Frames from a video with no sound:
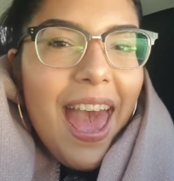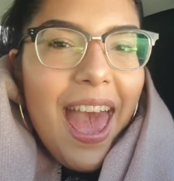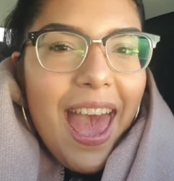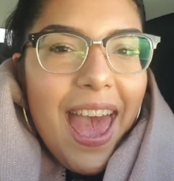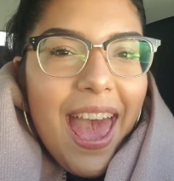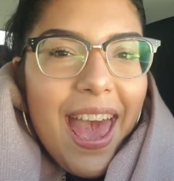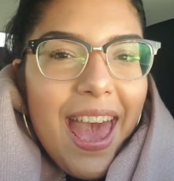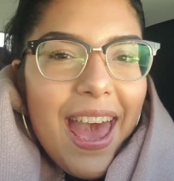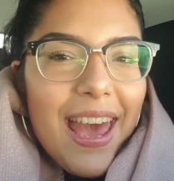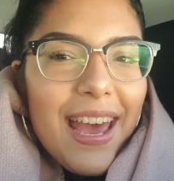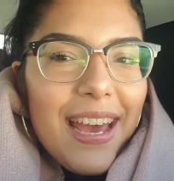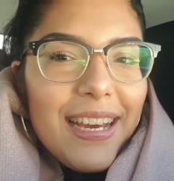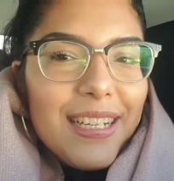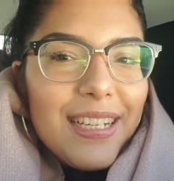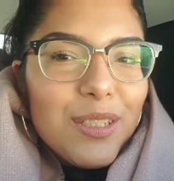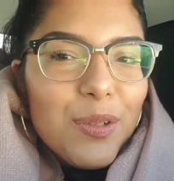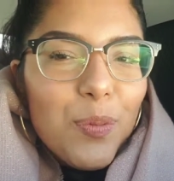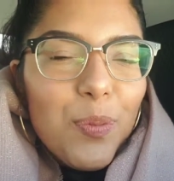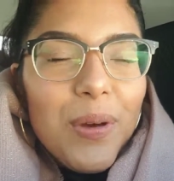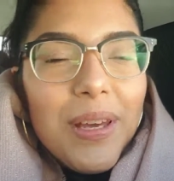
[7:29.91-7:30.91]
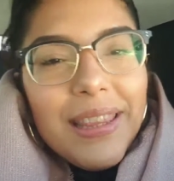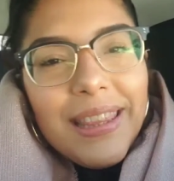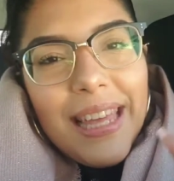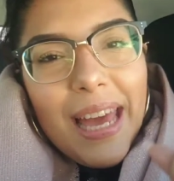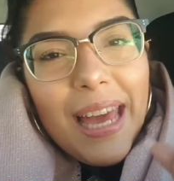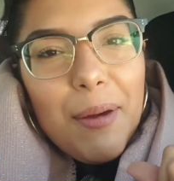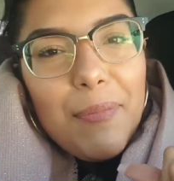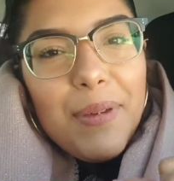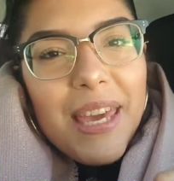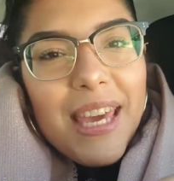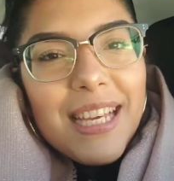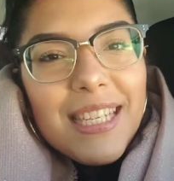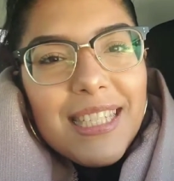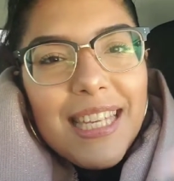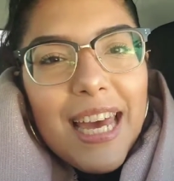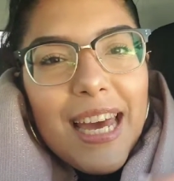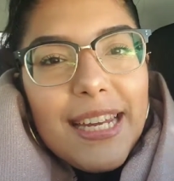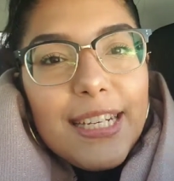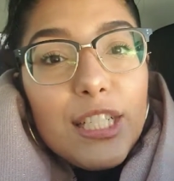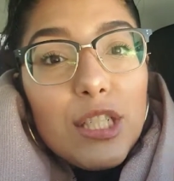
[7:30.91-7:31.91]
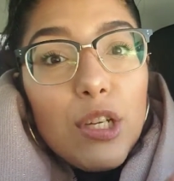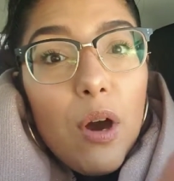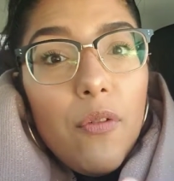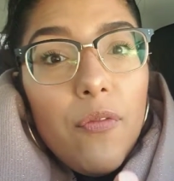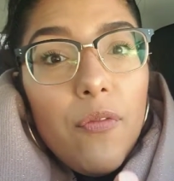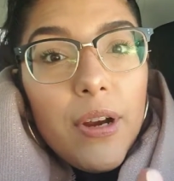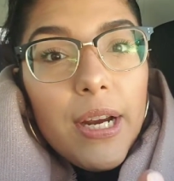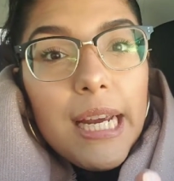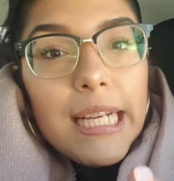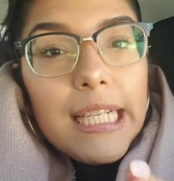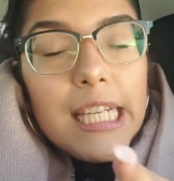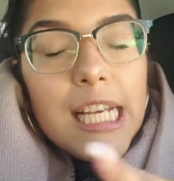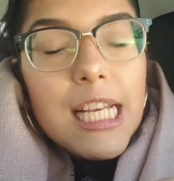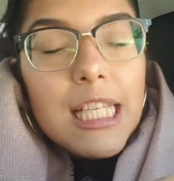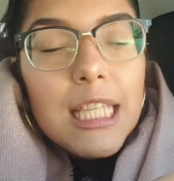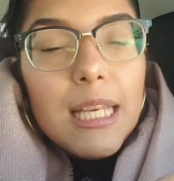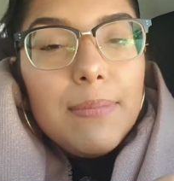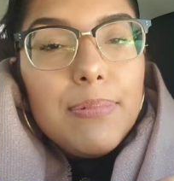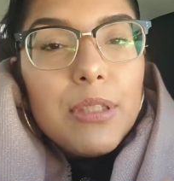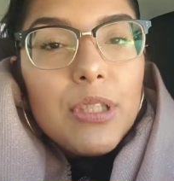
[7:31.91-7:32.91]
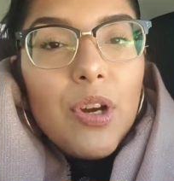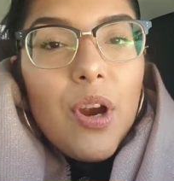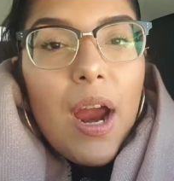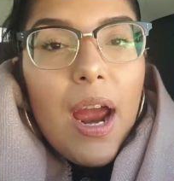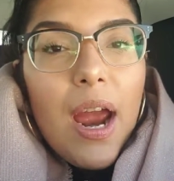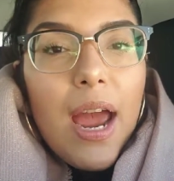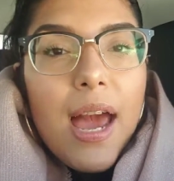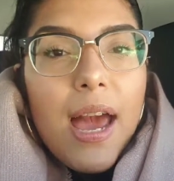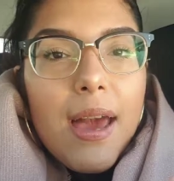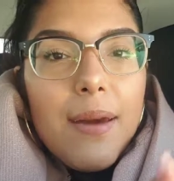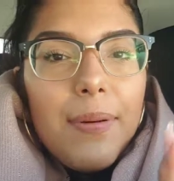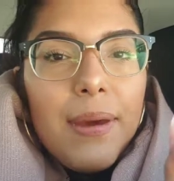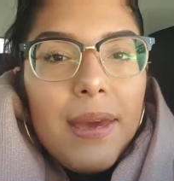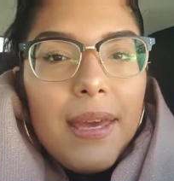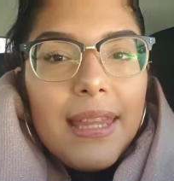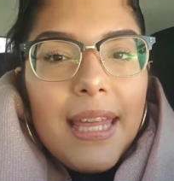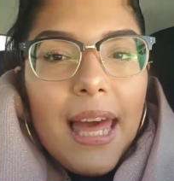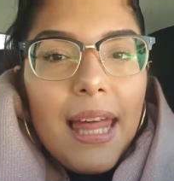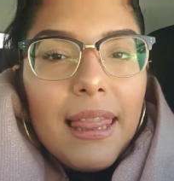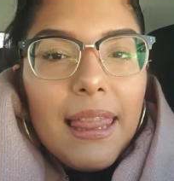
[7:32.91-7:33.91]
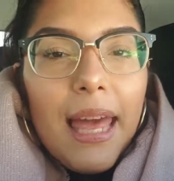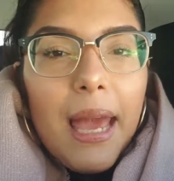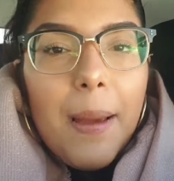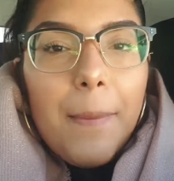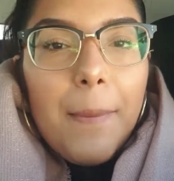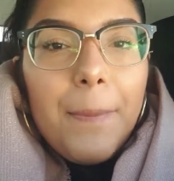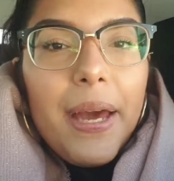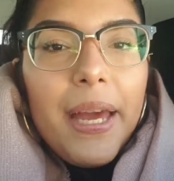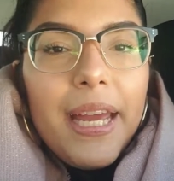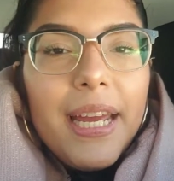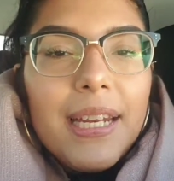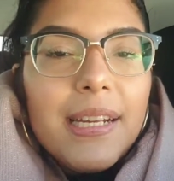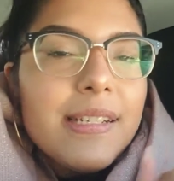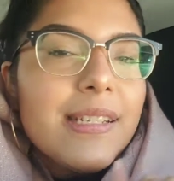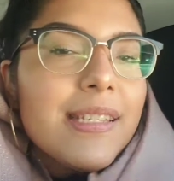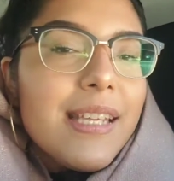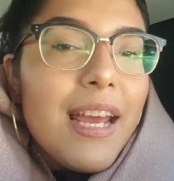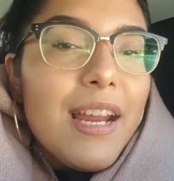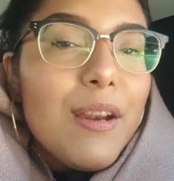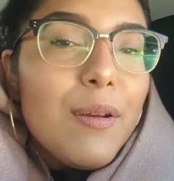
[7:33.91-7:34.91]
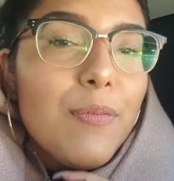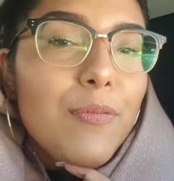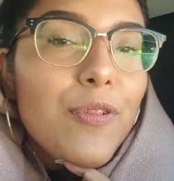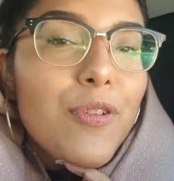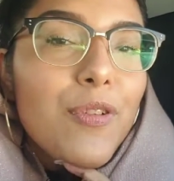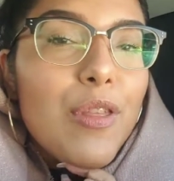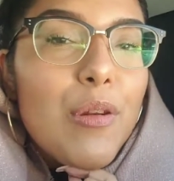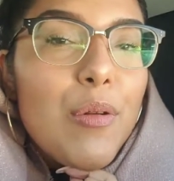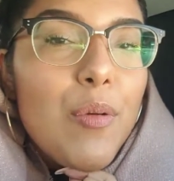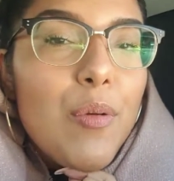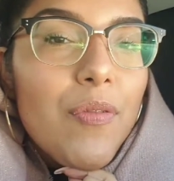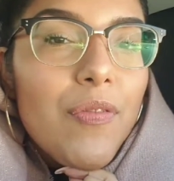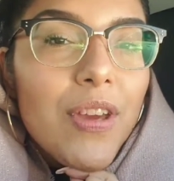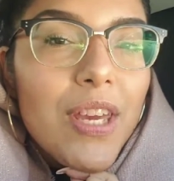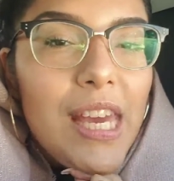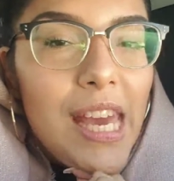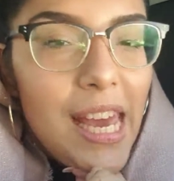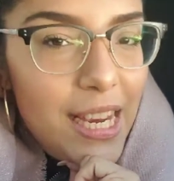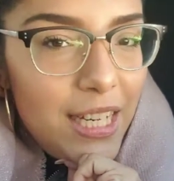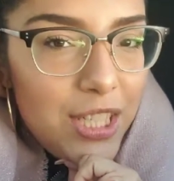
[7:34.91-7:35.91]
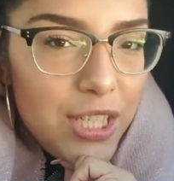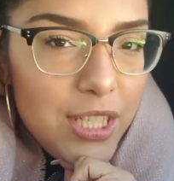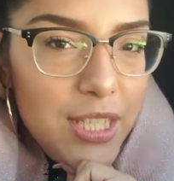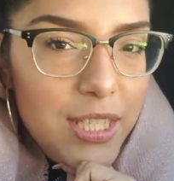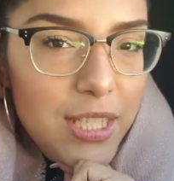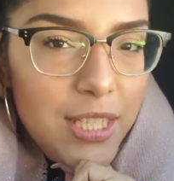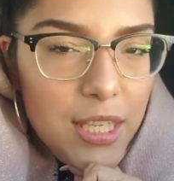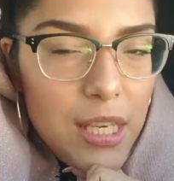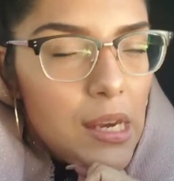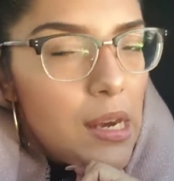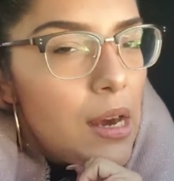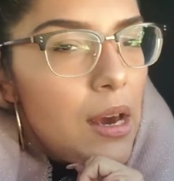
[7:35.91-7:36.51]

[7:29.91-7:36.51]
And with that being said, don't forget to subscribe, hit that like button, and sign up for the notifications.